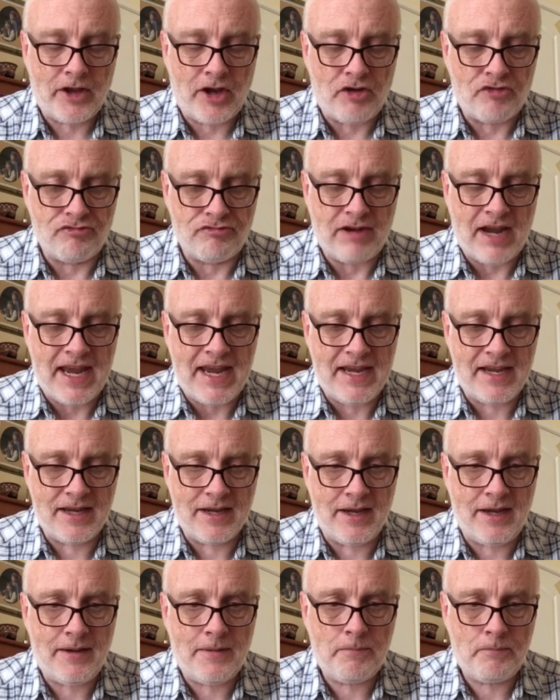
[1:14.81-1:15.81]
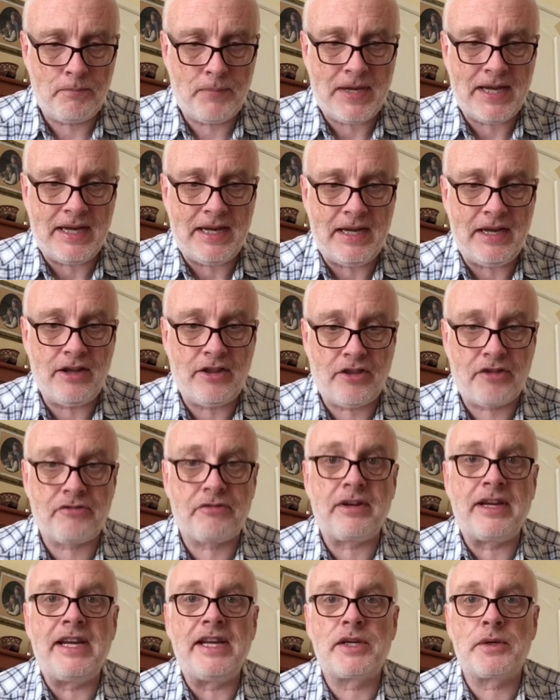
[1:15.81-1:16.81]
Rega
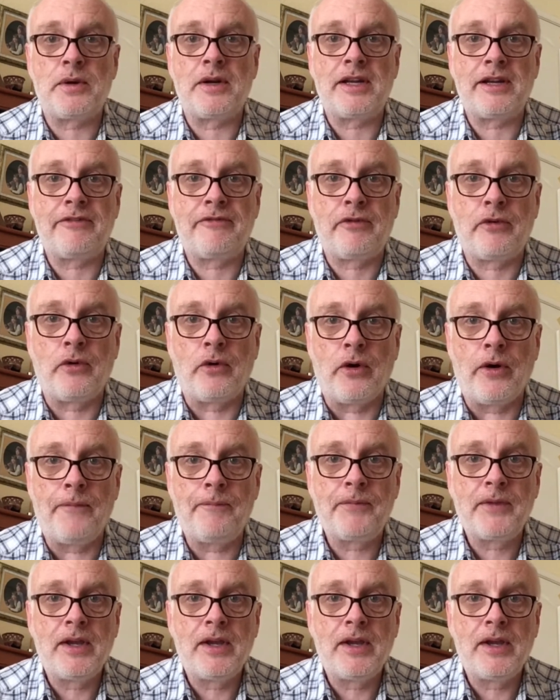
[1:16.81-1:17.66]
P324,